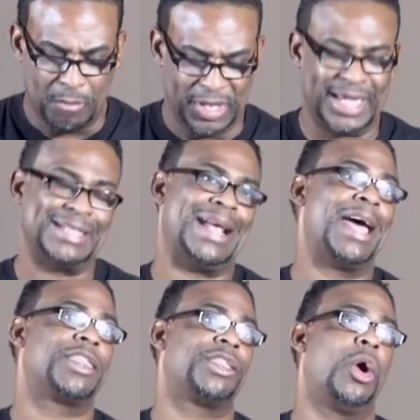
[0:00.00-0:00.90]
because
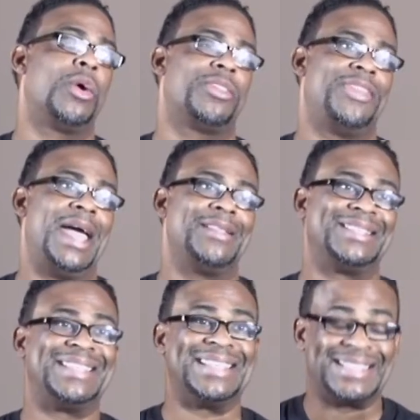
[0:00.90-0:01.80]
I thought that
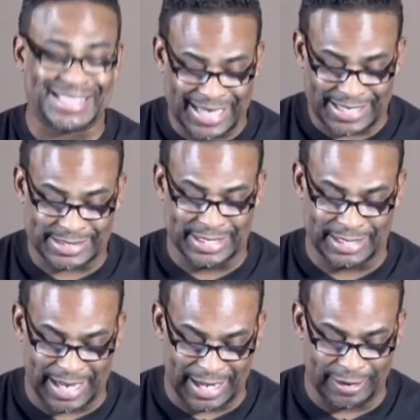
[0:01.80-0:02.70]
success in
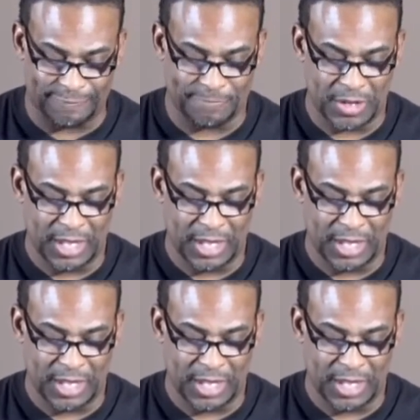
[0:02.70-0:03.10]
life